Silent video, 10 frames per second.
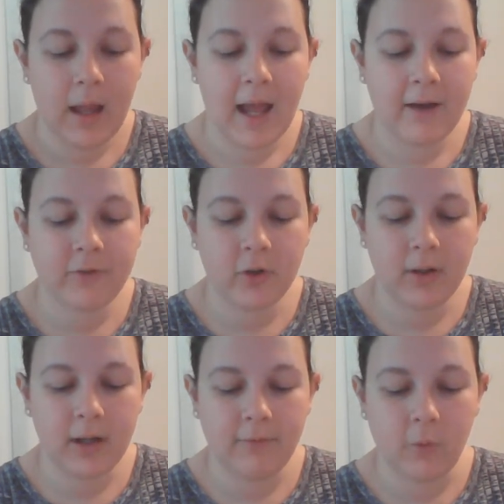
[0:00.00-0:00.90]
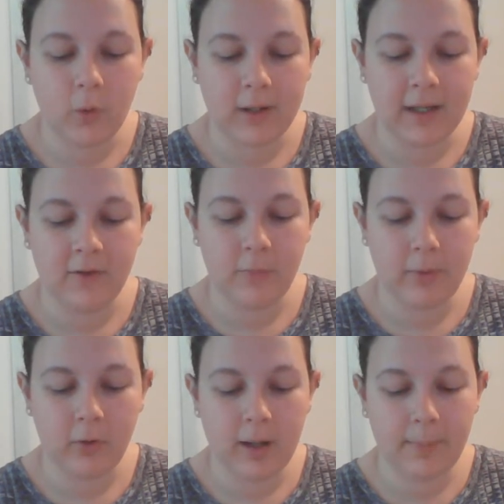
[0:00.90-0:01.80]
After enough orchids
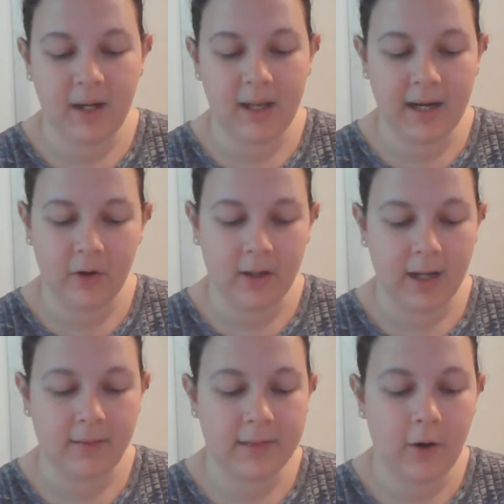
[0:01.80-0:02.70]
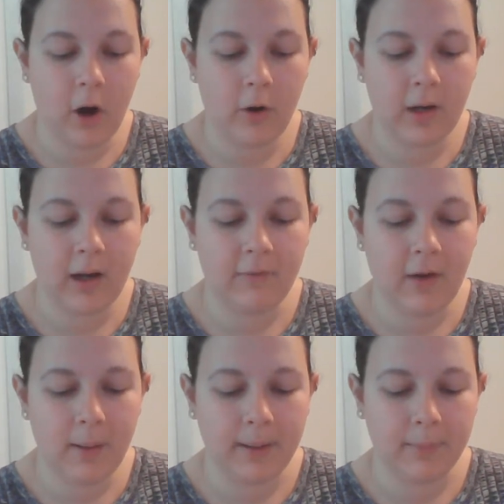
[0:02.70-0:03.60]
build up in an area, there aren't enough
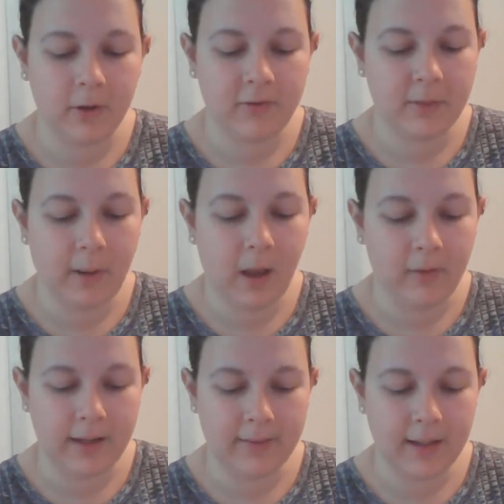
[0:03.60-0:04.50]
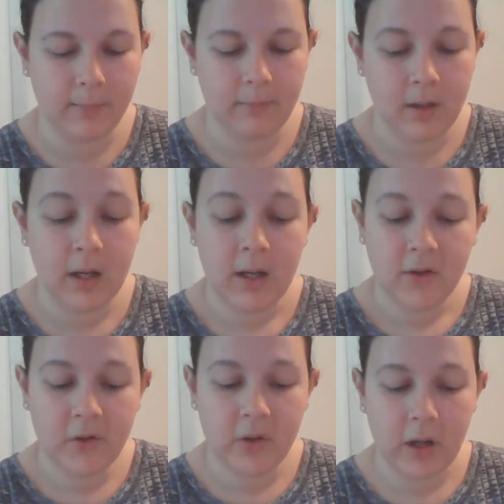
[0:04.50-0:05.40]
hummingbirds to pollinate them.
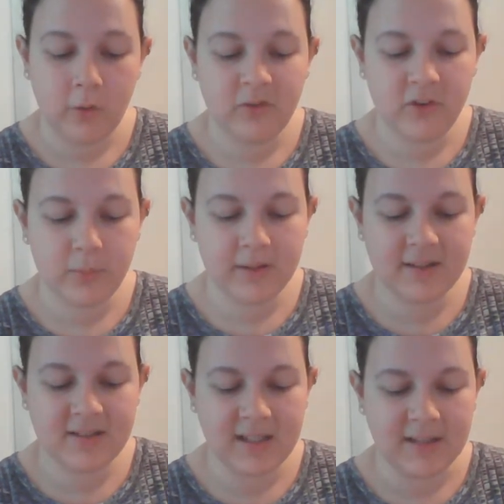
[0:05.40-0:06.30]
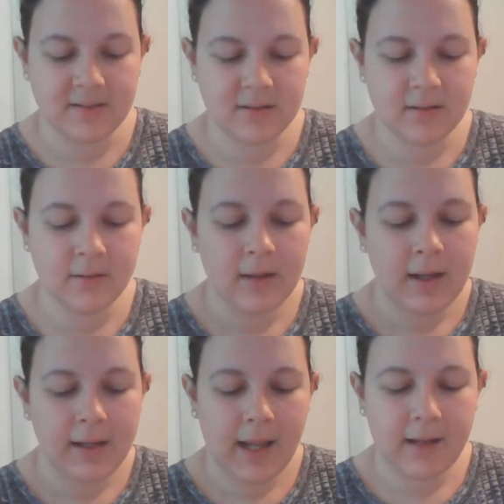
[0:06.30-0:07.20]
You know, to spread the seeds.
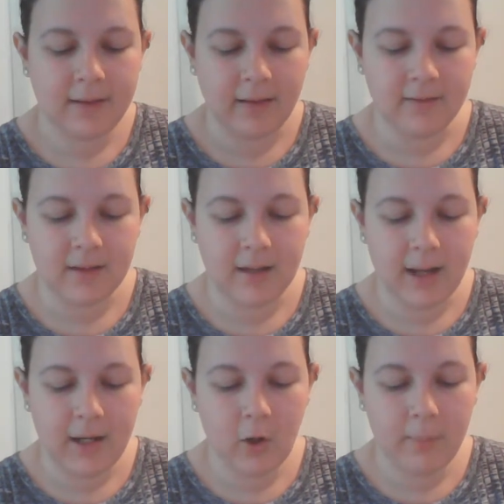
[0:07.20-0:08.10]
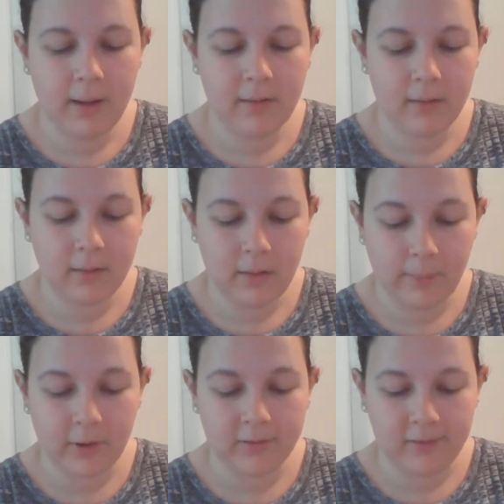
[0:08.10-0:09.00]
Yeah, Telly said, I know about the
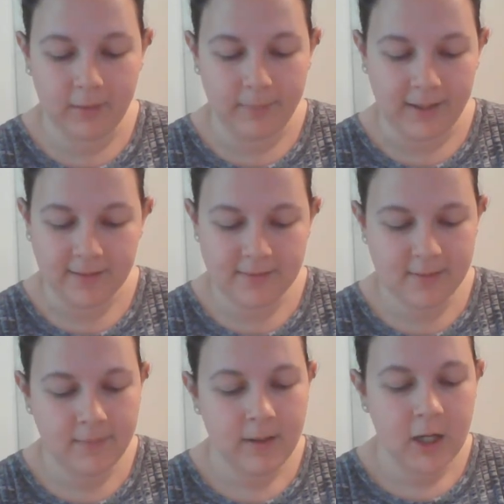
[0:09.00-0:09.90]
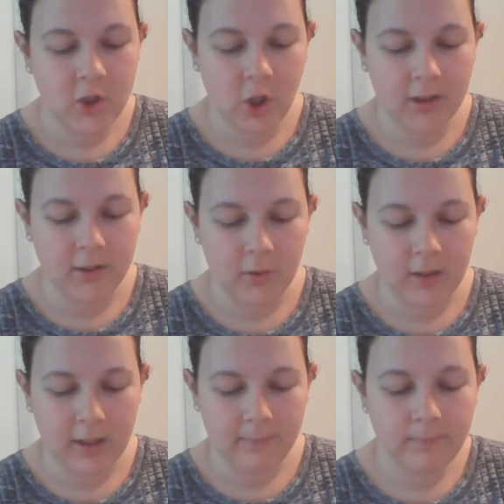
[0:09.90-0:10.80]
birds and the bees. Sure you do,
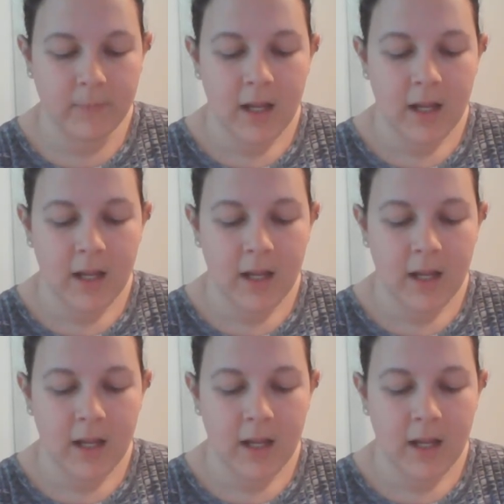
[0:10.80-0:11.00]
kid.